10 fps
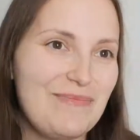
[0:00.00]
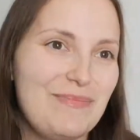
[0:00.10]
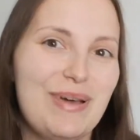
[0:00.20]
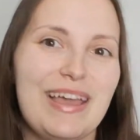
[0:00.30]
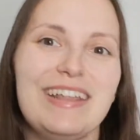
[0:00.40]

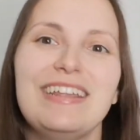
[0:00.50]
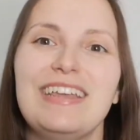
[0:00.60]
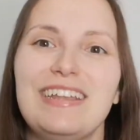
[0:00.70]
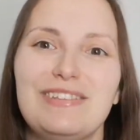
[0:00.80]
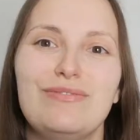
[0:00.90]
But
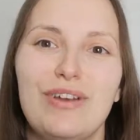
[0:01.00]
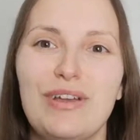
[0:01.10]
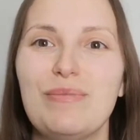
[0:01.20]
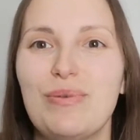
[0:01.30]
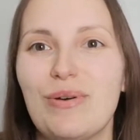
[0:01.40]
it is
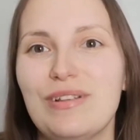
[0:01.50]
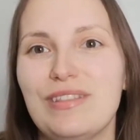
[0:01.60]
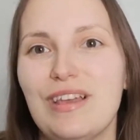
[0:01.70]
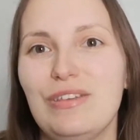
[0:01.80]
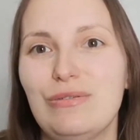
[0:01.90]
very
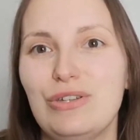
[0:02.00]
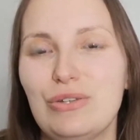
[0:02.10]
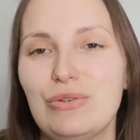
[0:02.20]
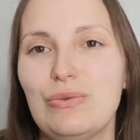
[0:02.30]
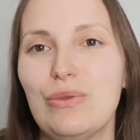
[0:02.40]
important that you
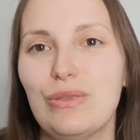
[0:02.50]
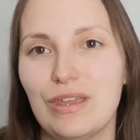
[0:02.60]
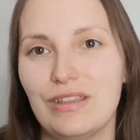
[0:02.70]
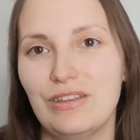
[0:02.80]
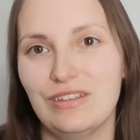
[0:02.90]
do
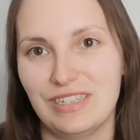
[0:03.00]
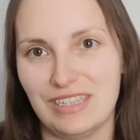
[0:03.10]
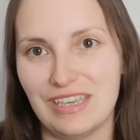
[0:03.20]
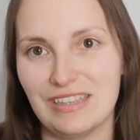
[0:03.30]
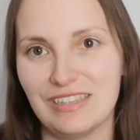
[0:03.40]
thin the
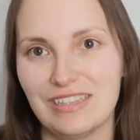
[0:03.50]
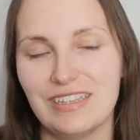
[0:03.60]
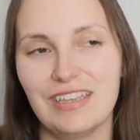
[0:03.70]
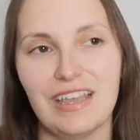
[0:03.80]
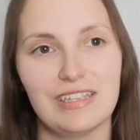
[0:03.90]
seeds
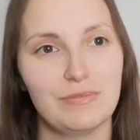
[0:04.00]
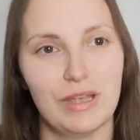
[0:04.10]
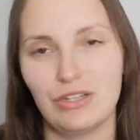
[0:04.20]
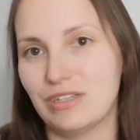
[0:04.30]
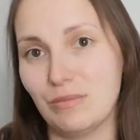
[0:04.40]
as
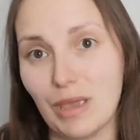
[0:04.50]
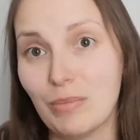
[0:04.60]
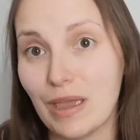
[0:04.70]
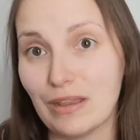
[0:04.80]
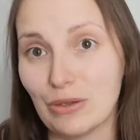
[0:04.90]
much as it may
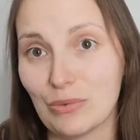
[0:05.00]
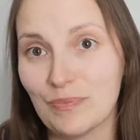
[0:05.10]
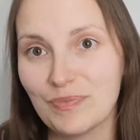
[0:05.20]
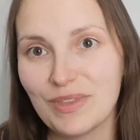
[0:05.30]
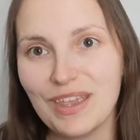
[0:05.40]
pain you.
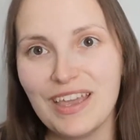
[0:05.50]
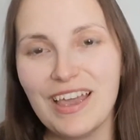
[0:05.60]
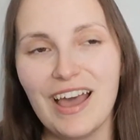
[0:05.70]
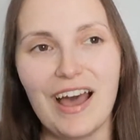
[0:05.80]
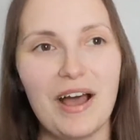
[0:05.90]

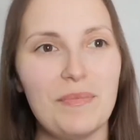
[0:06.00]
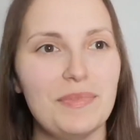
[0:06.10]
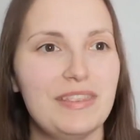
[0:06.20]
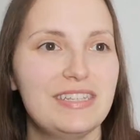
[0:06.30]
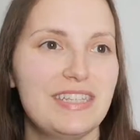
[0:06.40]

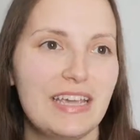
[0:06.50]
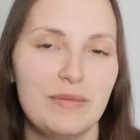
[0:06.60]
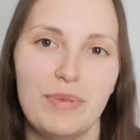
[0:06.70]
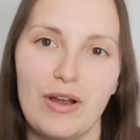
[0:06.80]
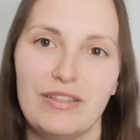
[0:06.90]
The
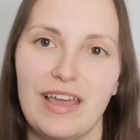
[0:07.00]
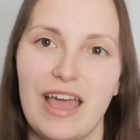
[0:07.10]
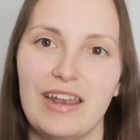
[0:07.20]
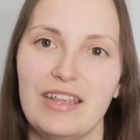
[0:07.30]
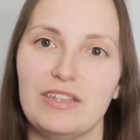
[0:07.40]
second part of
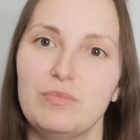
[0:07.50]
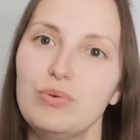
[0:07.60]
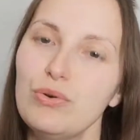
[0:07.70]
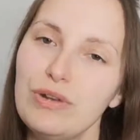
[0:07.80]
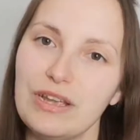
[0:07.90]
that is
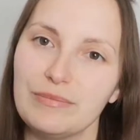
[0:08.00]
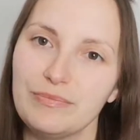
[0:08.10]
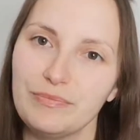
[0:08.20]
pruning.